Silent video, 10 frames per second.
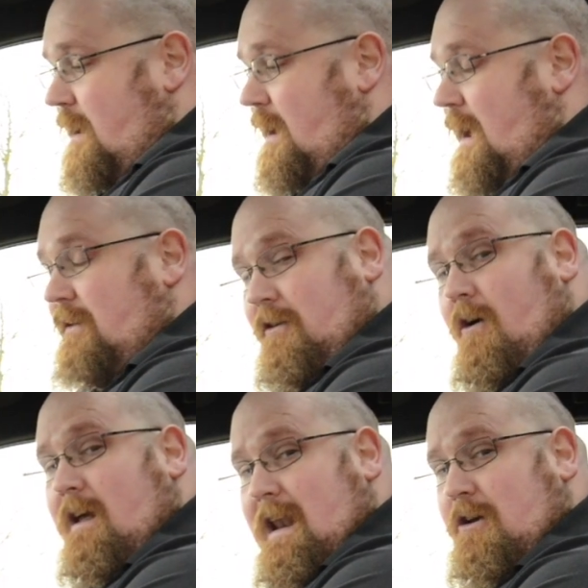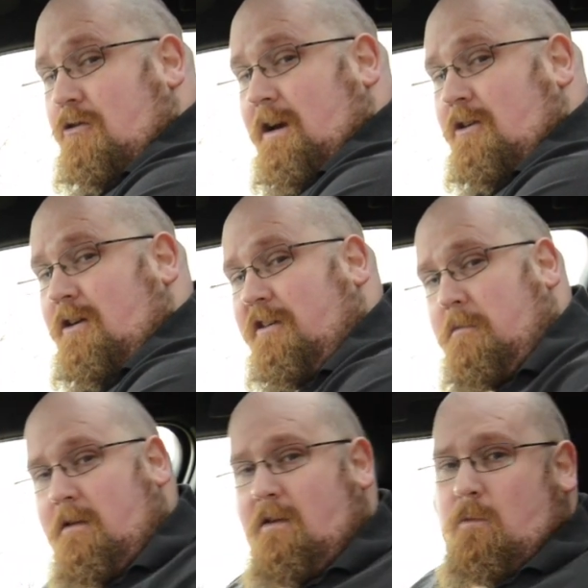has got electric
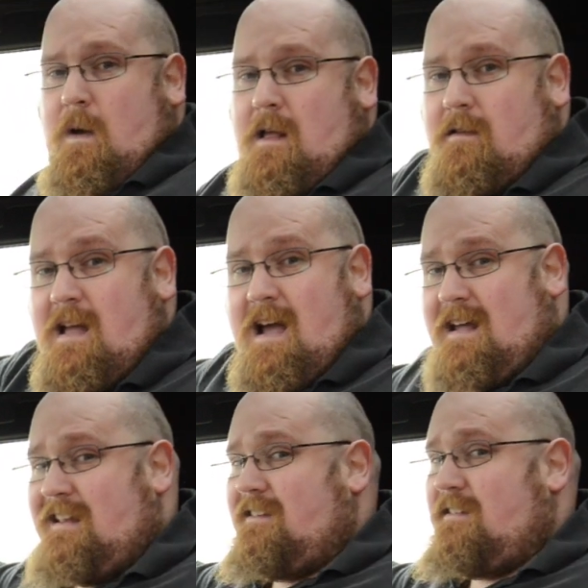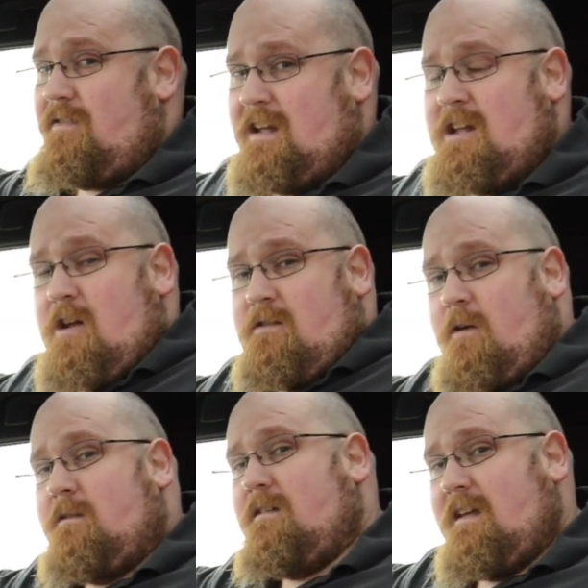adjustment as well, and that's something you
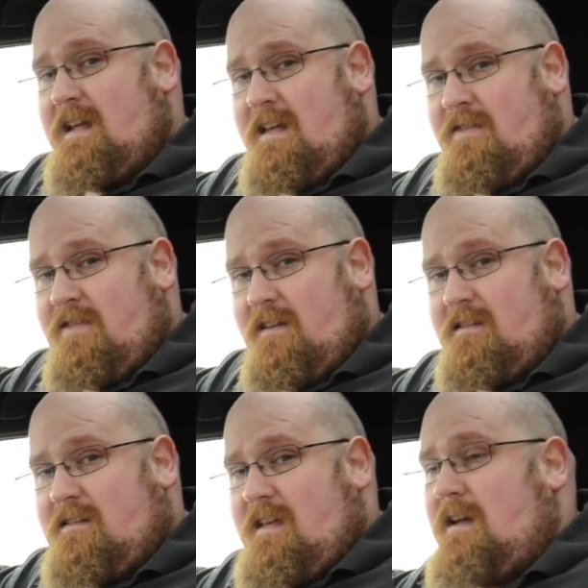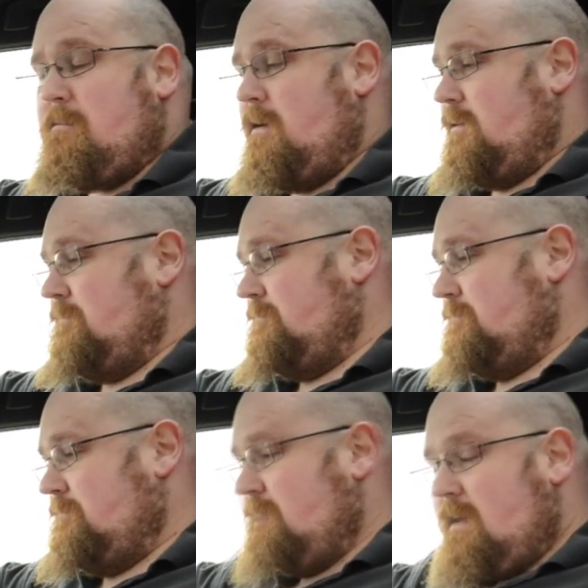don't see in this segment.
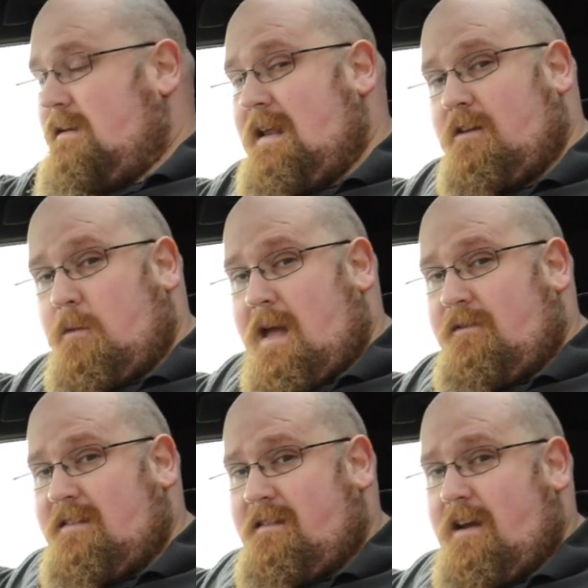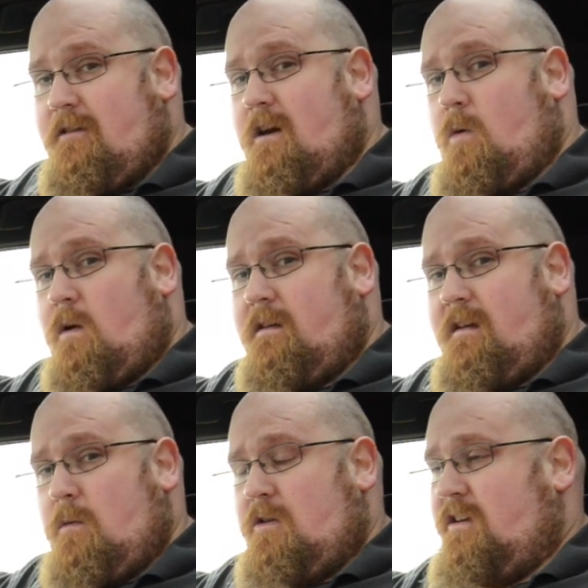Next we have interior
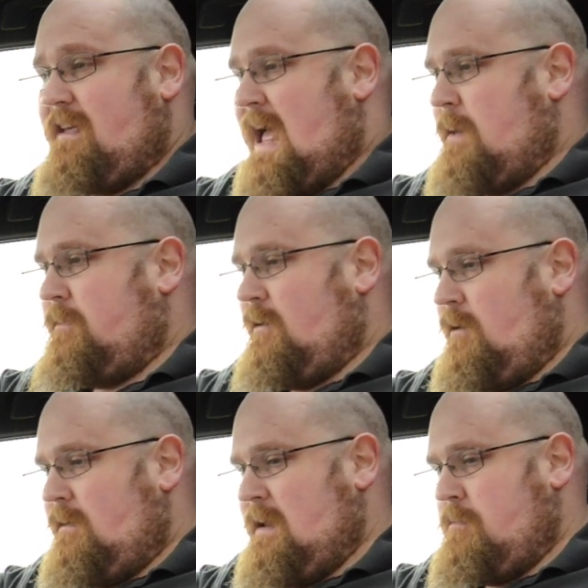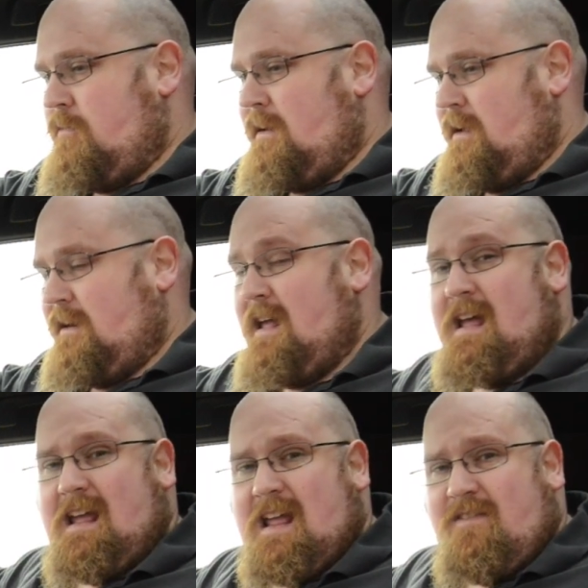quality, which is absolutely brilliant.
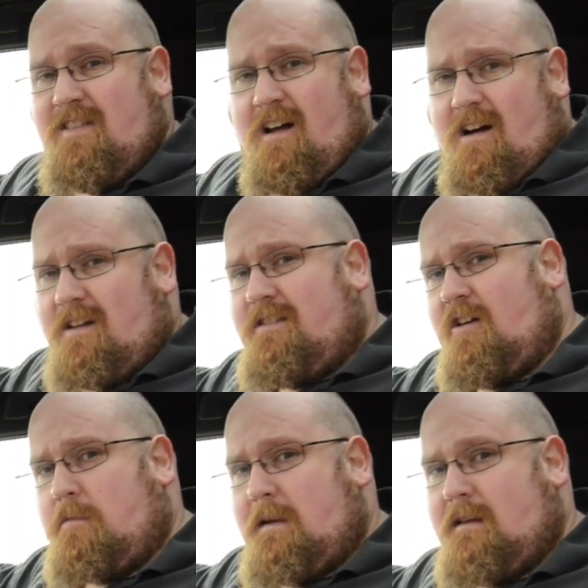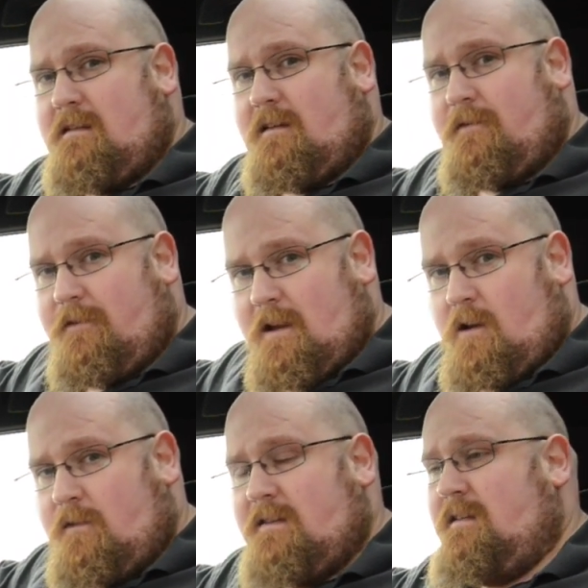Even the hard touch plastics
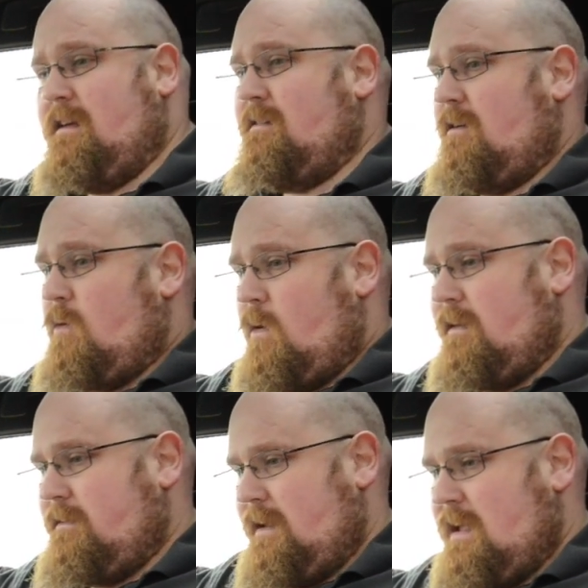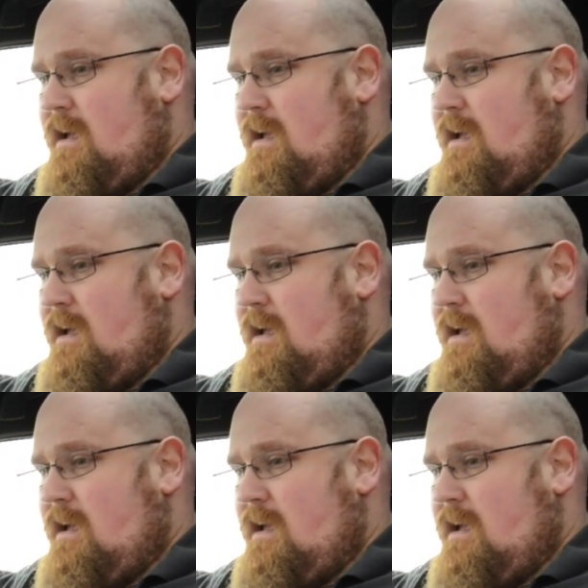feel of a decent quality.